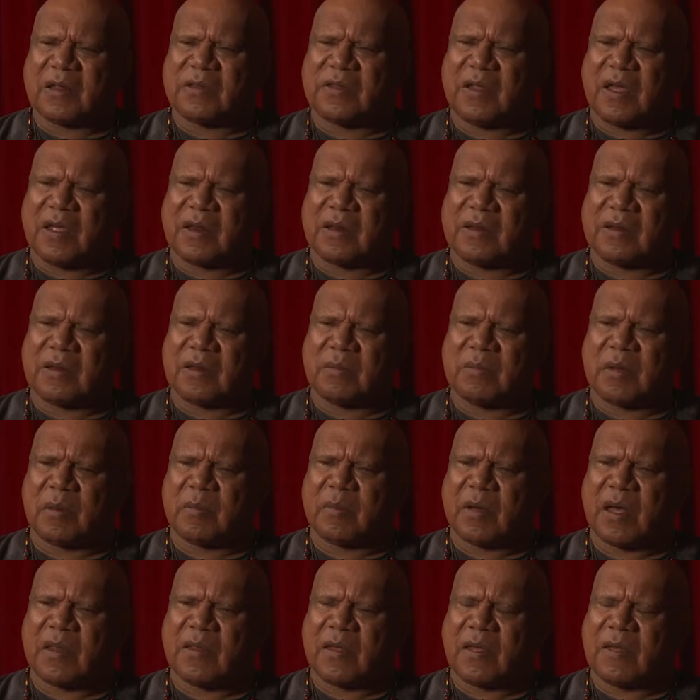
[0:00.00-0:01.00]
that, my
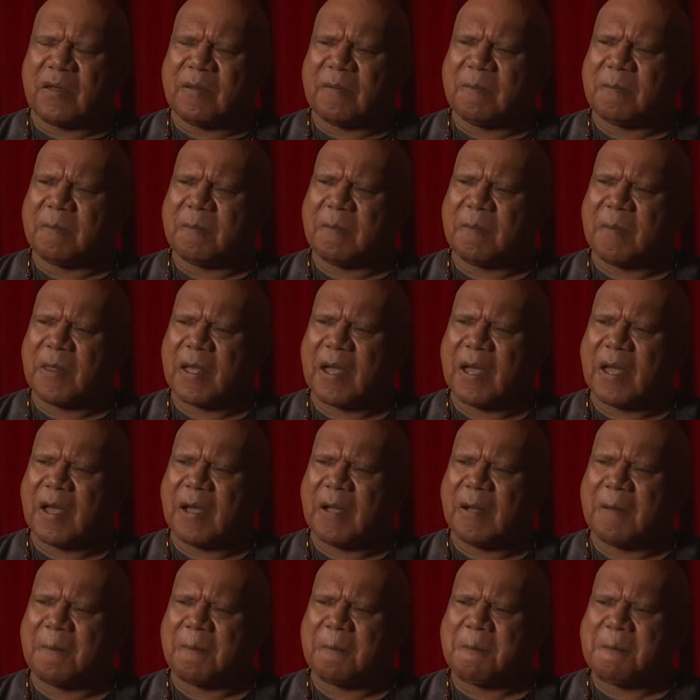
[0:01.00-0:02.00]
mother,
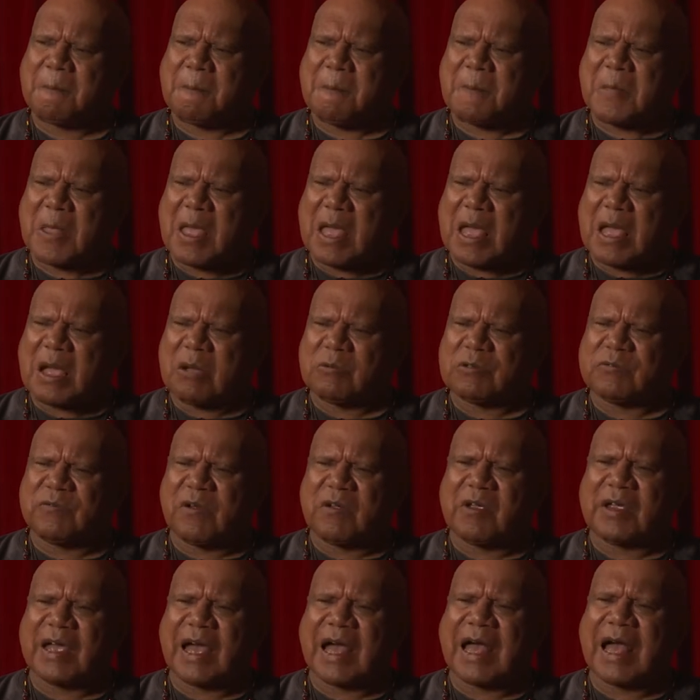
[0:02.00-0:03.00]
it was
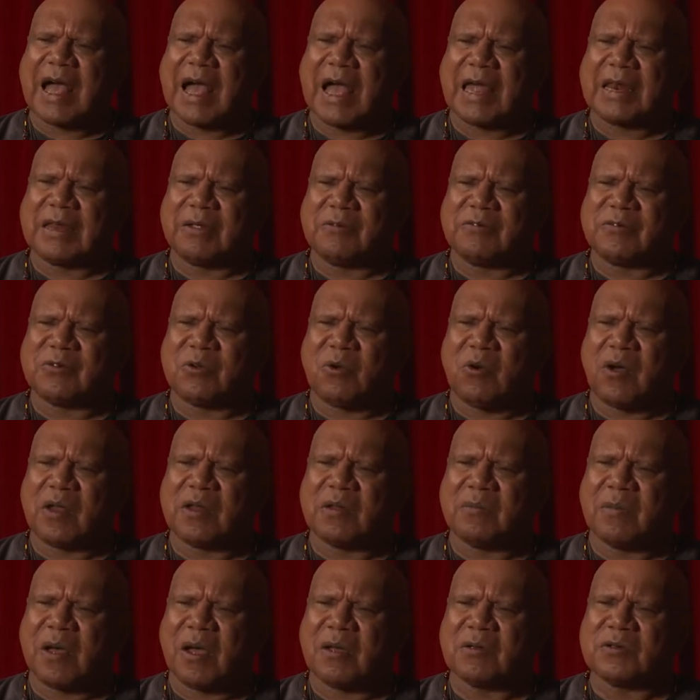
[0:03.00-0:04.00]
very hard. It was quite
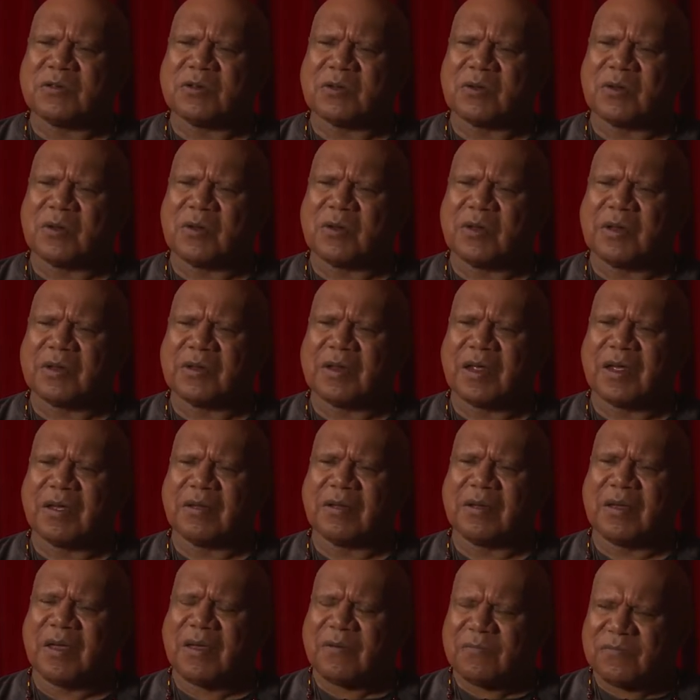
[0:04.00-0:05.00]
emotional, and
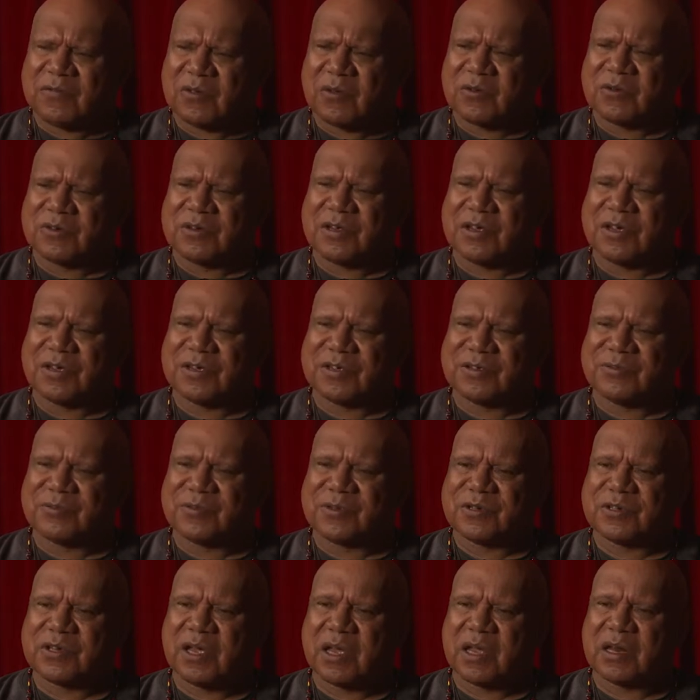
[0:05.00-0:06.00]
a few tears were
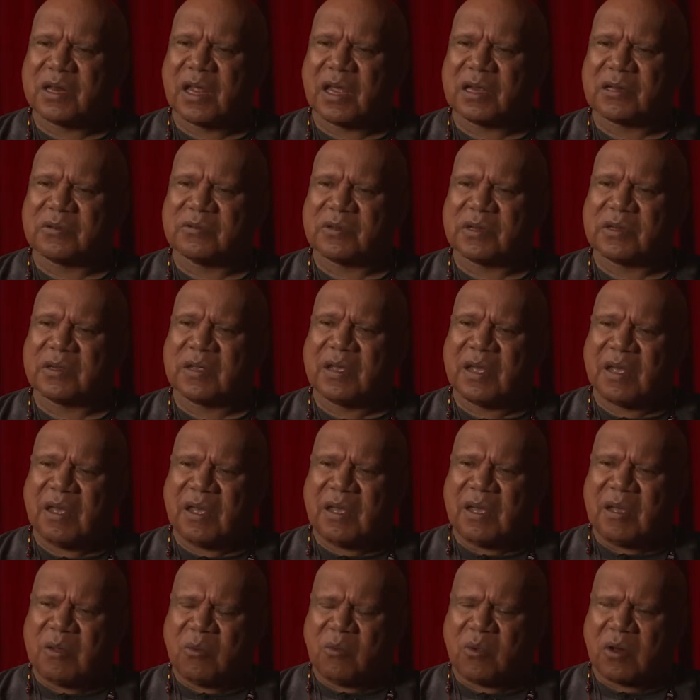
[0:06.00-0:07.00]
shed actually
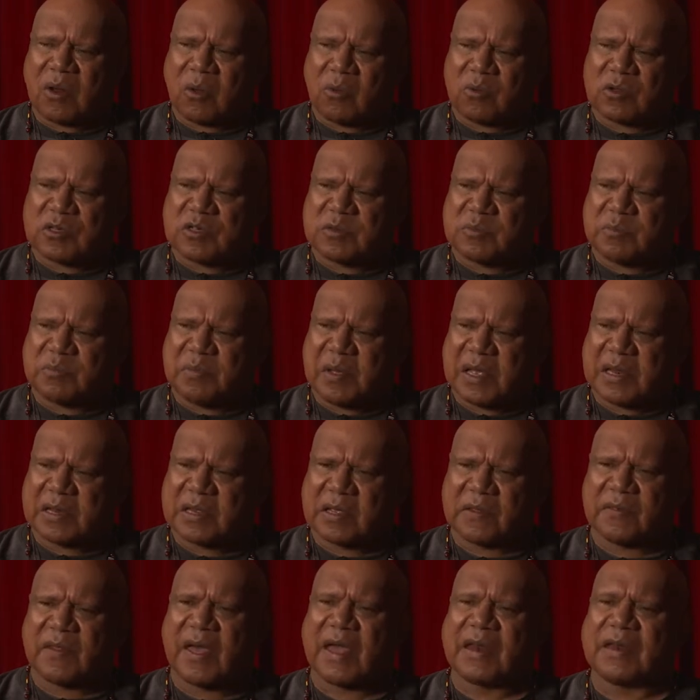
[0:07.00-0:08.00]
when I was
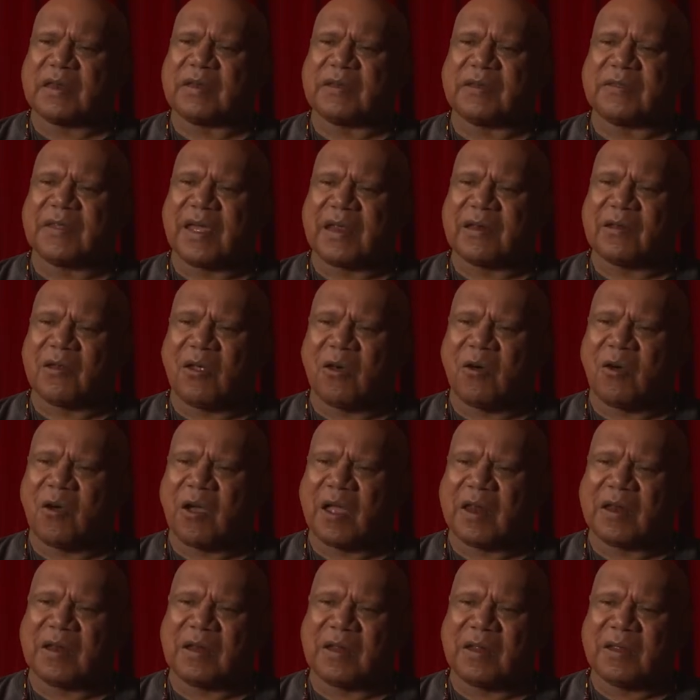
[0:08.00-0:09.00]
penning that
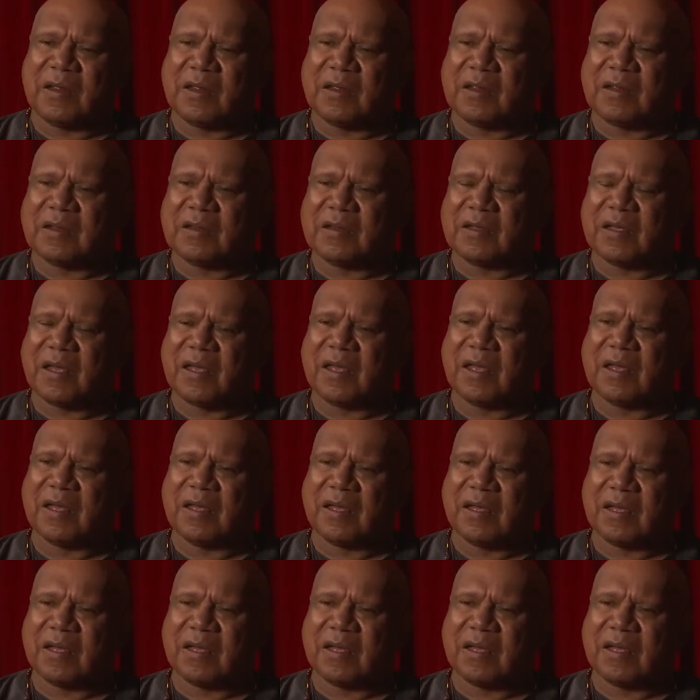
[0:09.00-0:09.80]
line. Yeah.